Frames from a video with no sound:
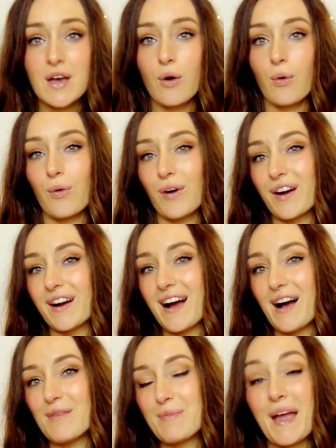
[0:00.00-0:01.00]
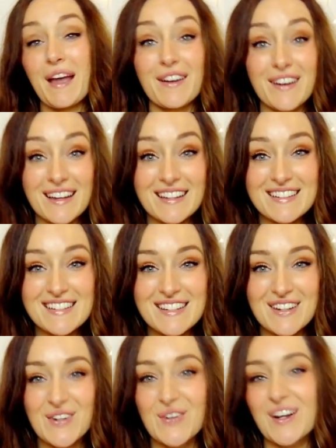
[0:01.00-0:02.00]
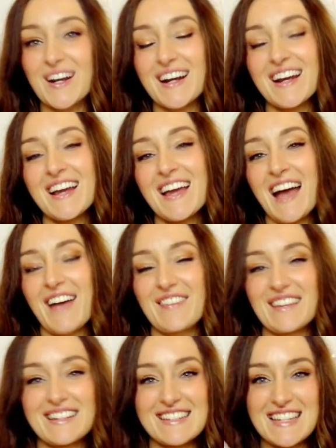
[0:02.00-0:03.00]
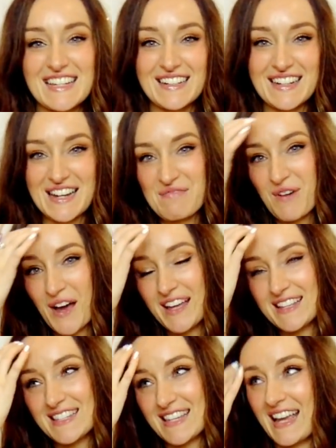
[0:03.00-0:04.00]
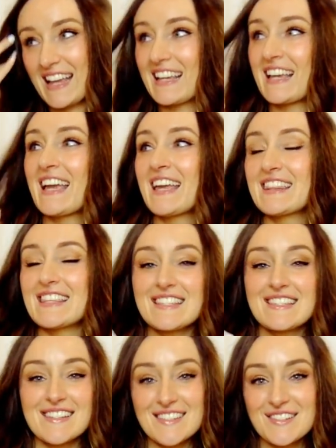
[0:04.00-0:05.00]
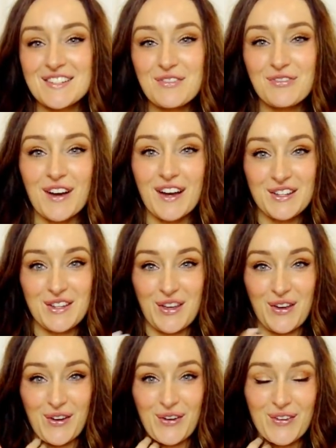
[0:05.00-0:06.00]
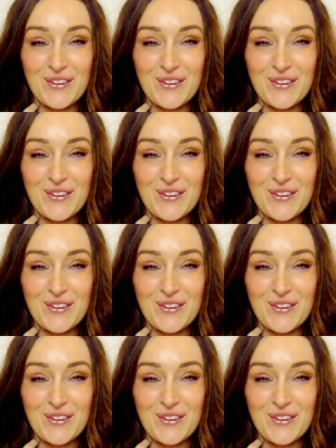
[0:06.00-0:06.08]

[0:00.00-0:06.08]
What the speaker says: or a parent, or I'm getting teary, but it's like, this doesn't define you.